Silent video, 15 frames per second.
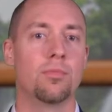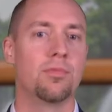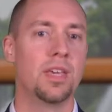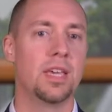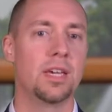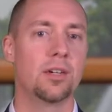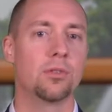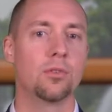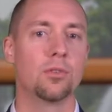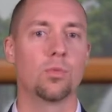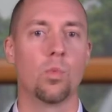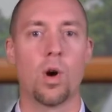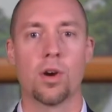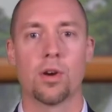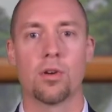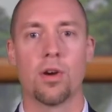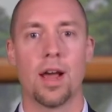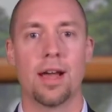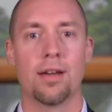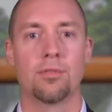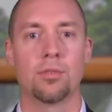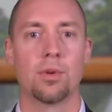vehicles,
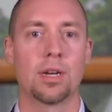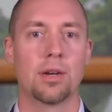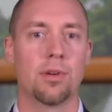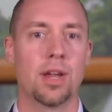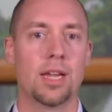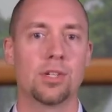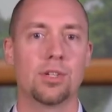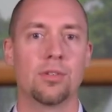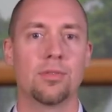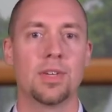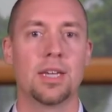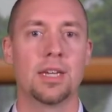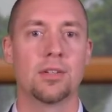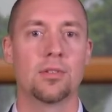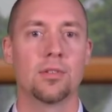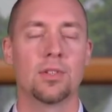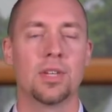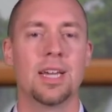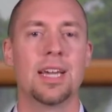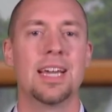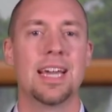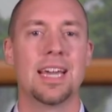watercraft, recreational vehicles,
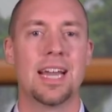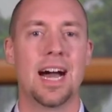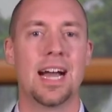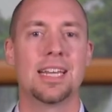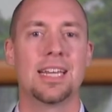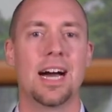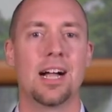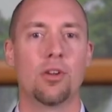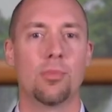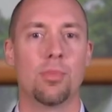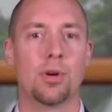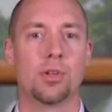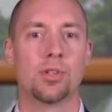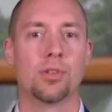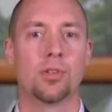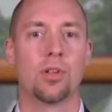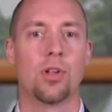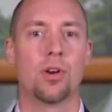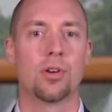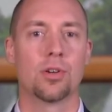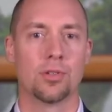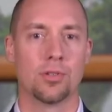and high-dollar personal
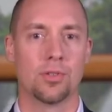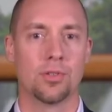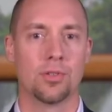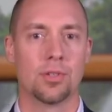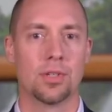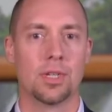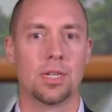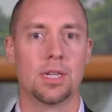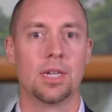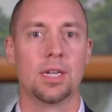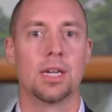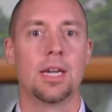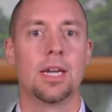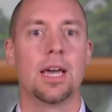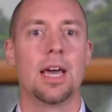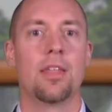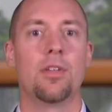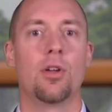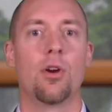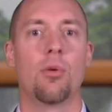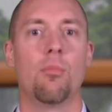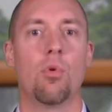articles.
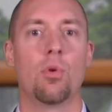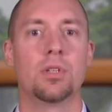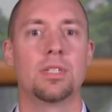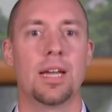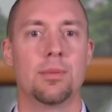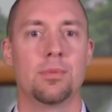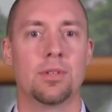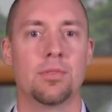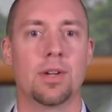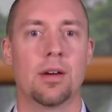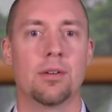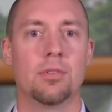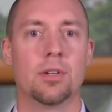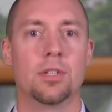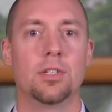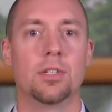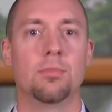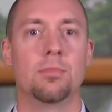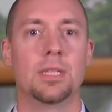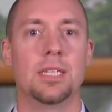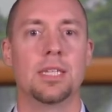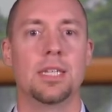There are more types of coverage,
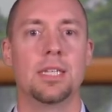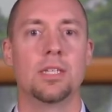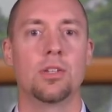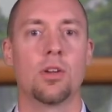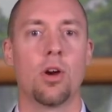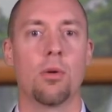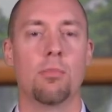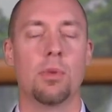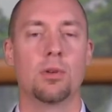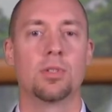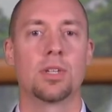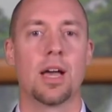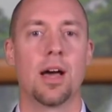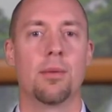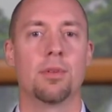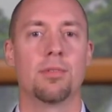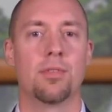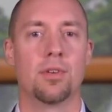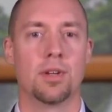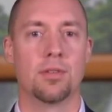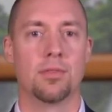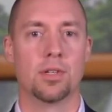but these are most common
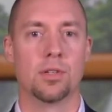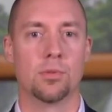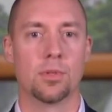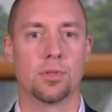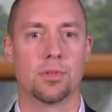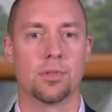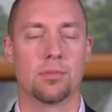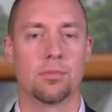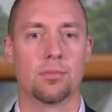for individuals.